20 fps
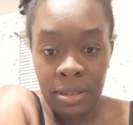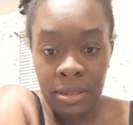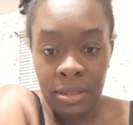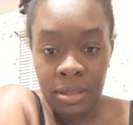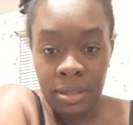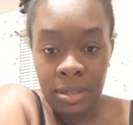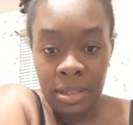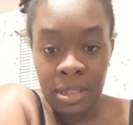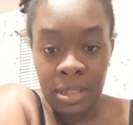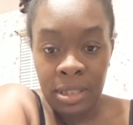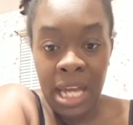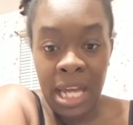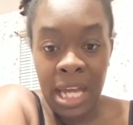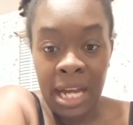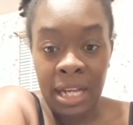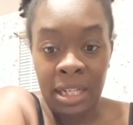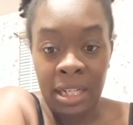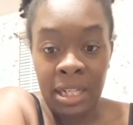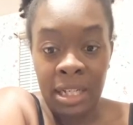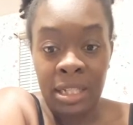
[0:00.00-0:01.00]

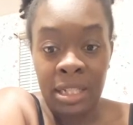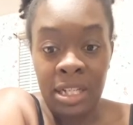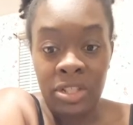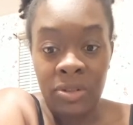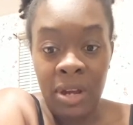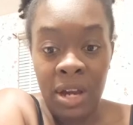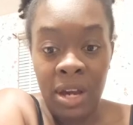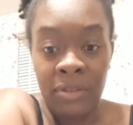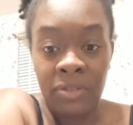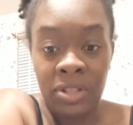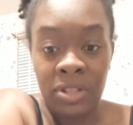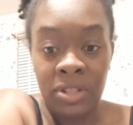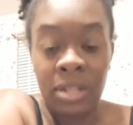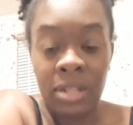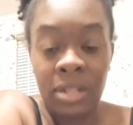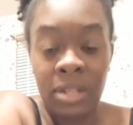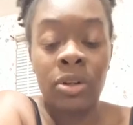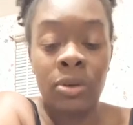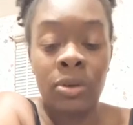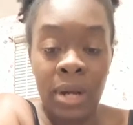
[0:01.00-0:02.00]
Exactly, unless you have a channel.
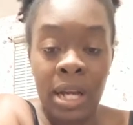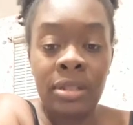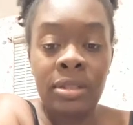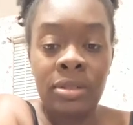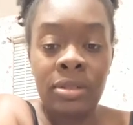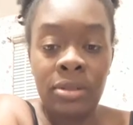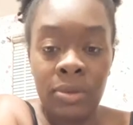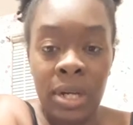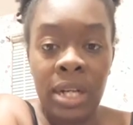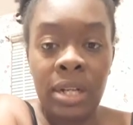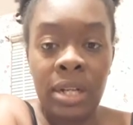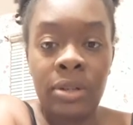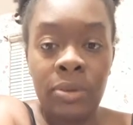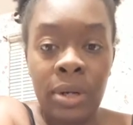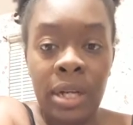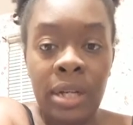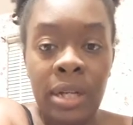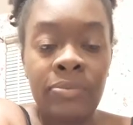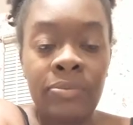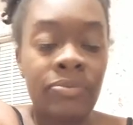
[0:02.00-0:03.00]
Correct.
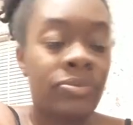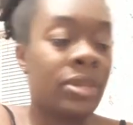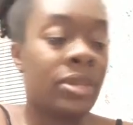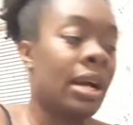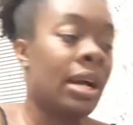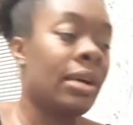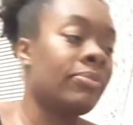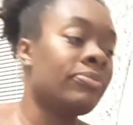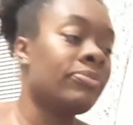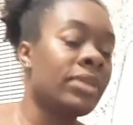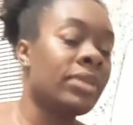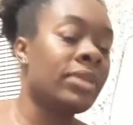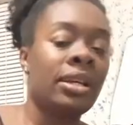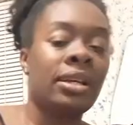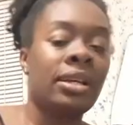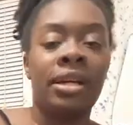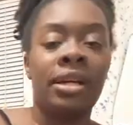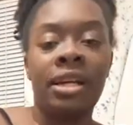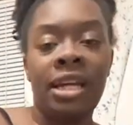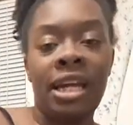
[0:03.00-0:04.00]
Yeah.
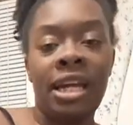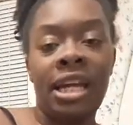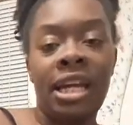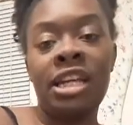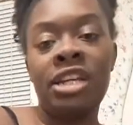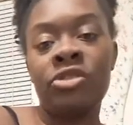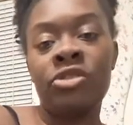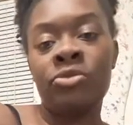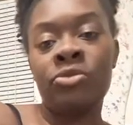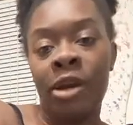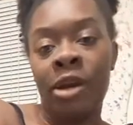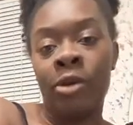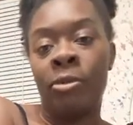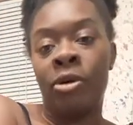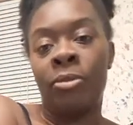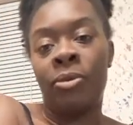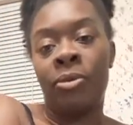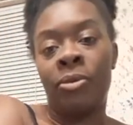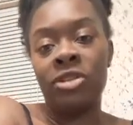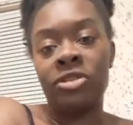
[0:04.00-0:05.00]
It is way more
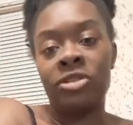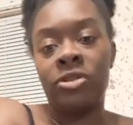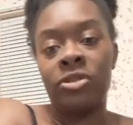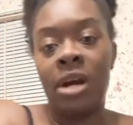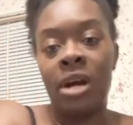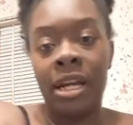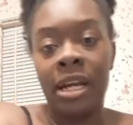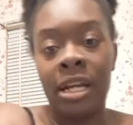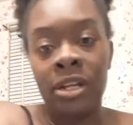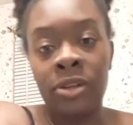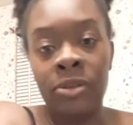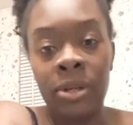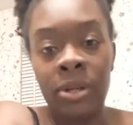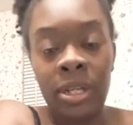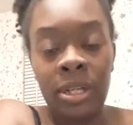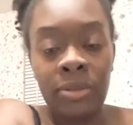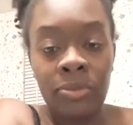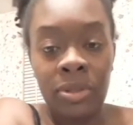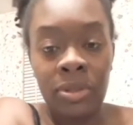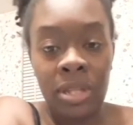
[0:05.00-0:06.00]
personal. I can agree
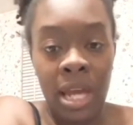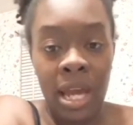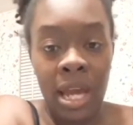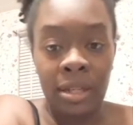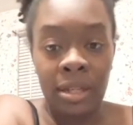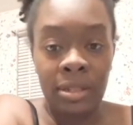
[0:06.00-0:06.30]
with that.